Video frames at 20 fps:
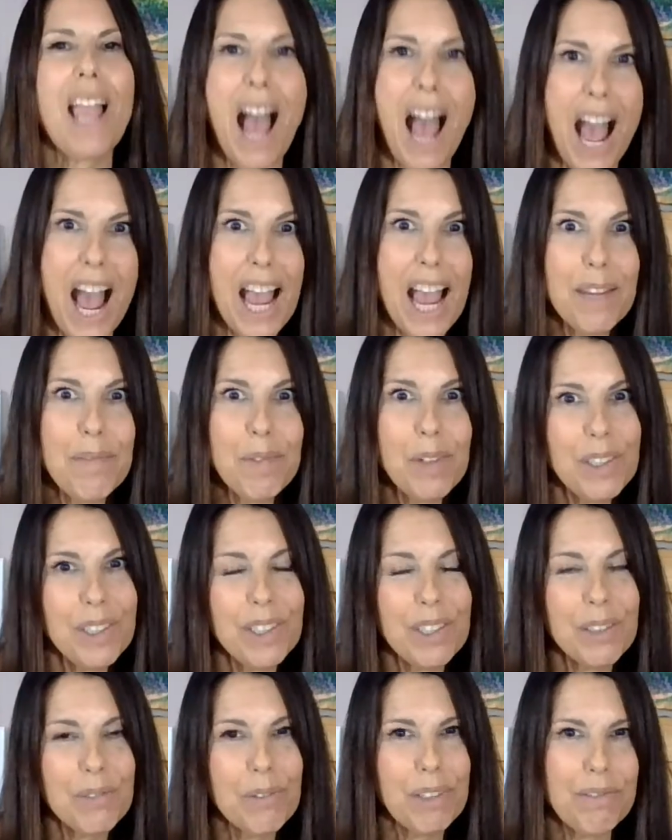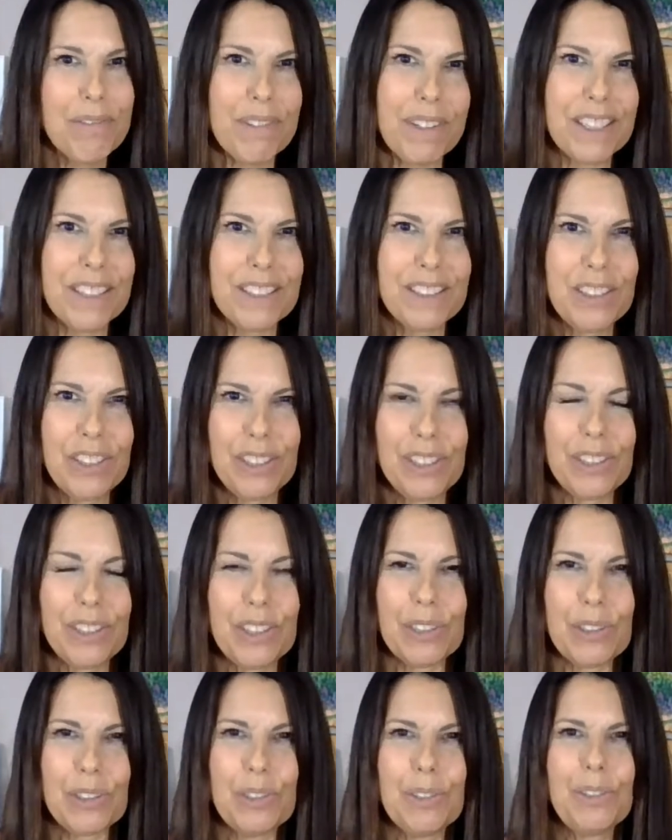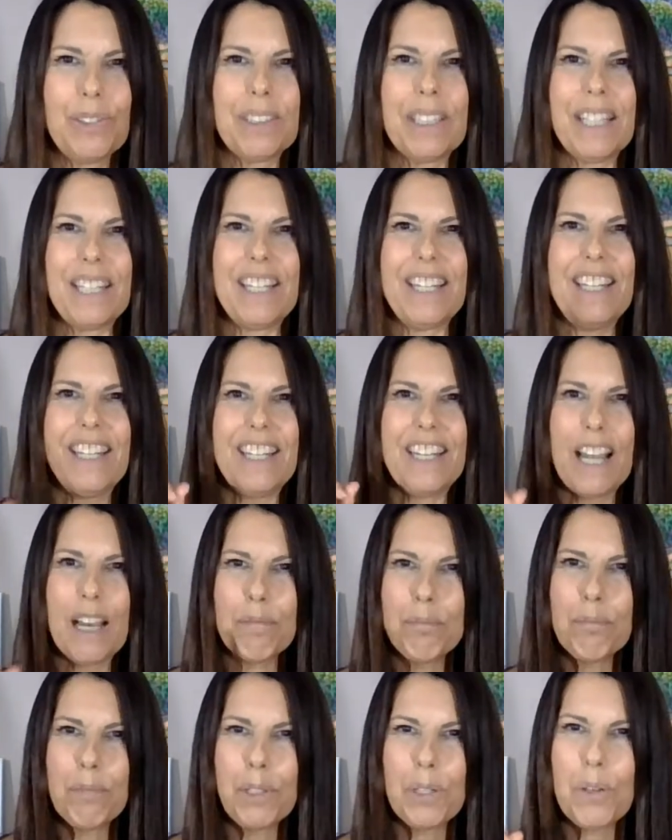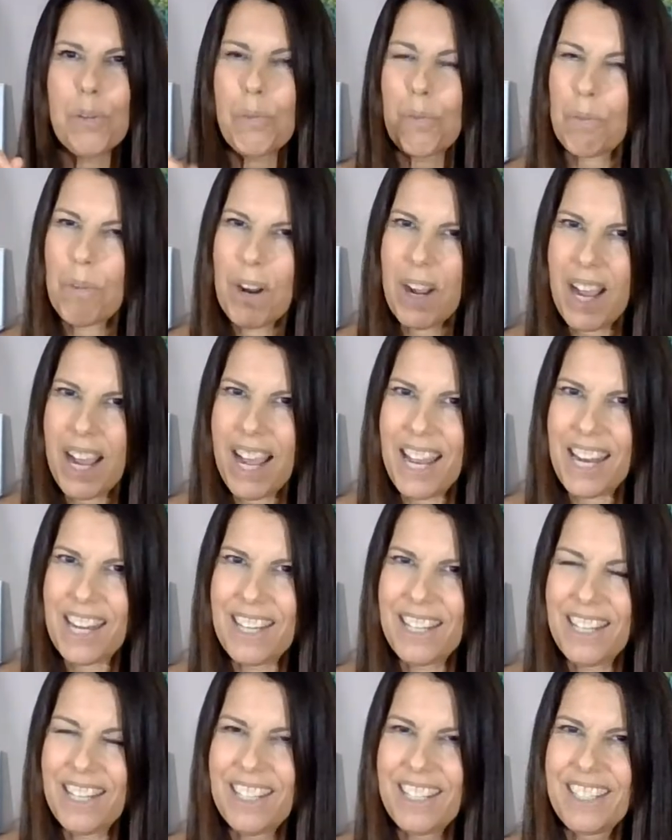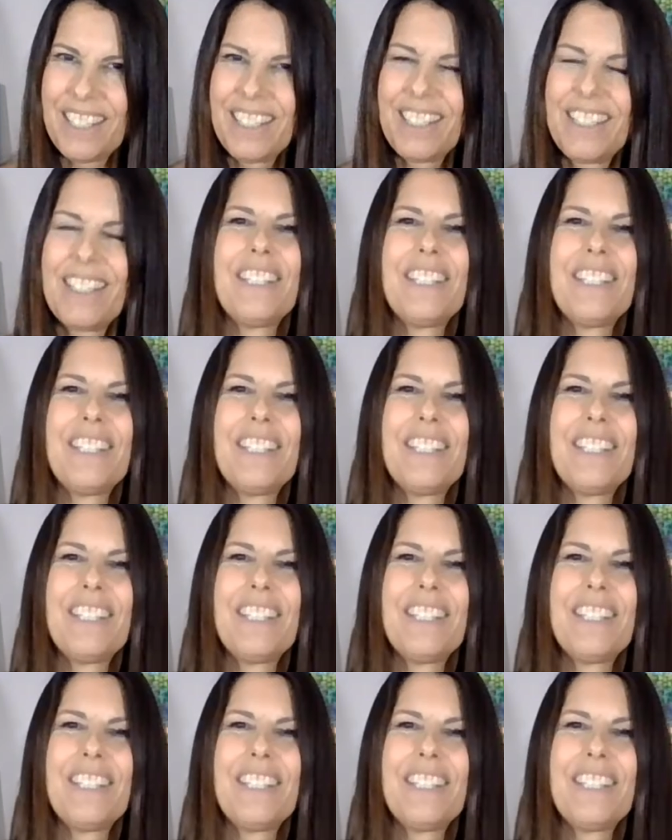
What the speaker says: I'm going to reveal to you the number one